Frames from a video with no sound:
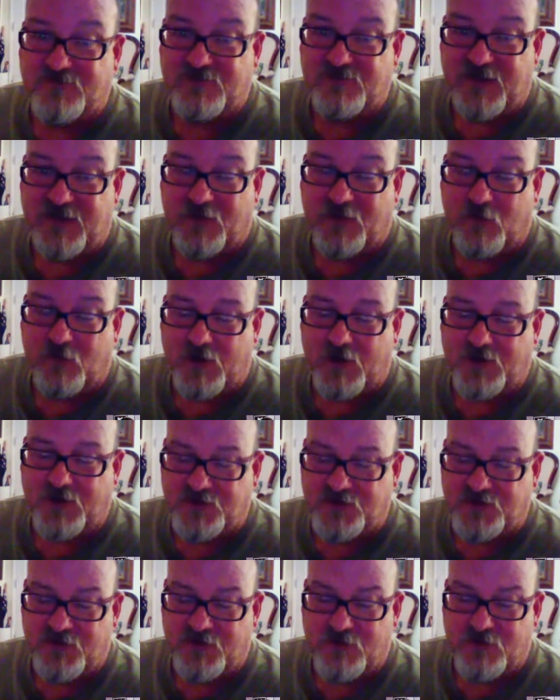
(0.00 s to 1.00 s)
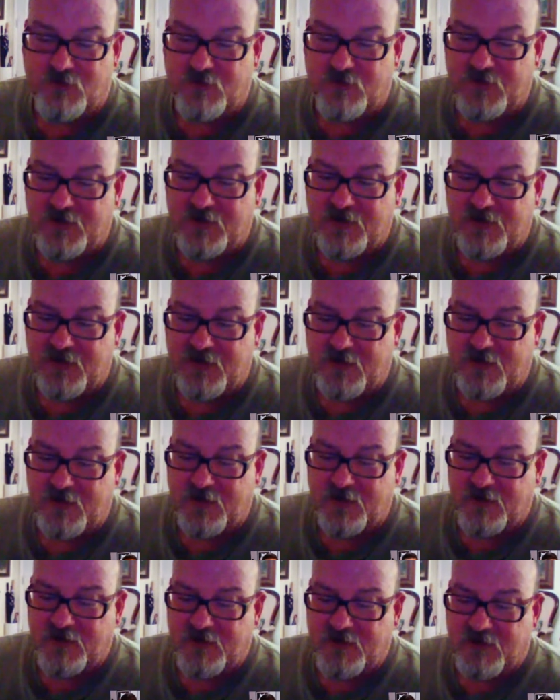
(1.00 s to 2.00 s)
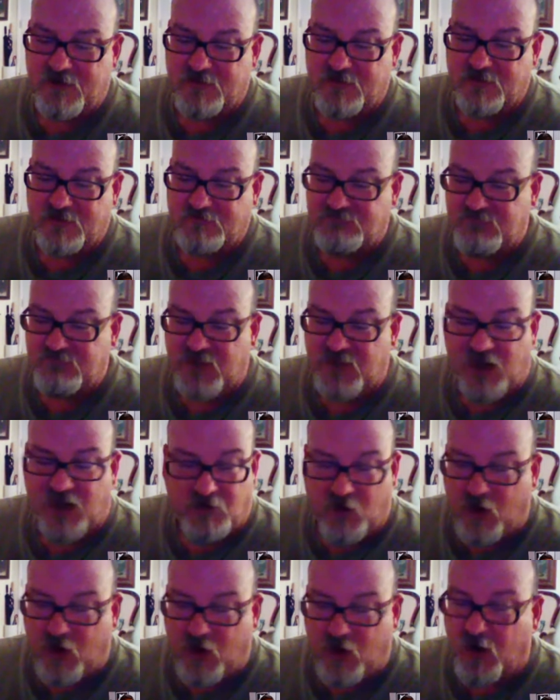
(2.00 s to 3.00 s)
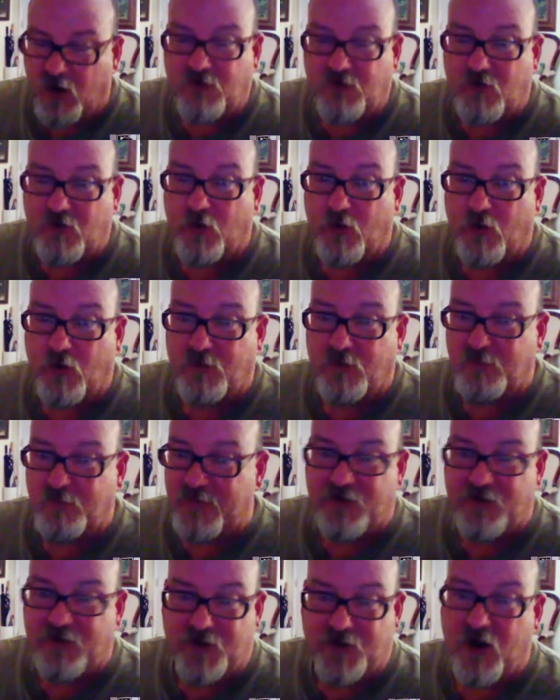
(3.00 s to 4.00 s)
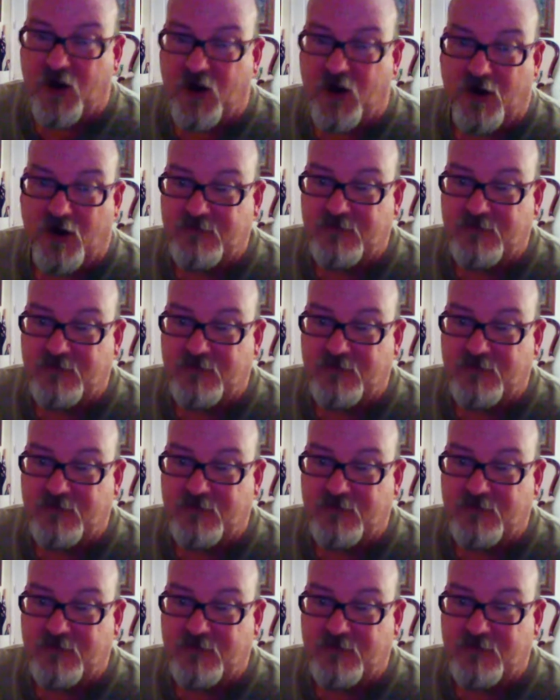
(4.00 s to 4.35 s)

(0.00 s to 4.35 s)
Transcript: and I want to do, you know, hardcore bière de garde.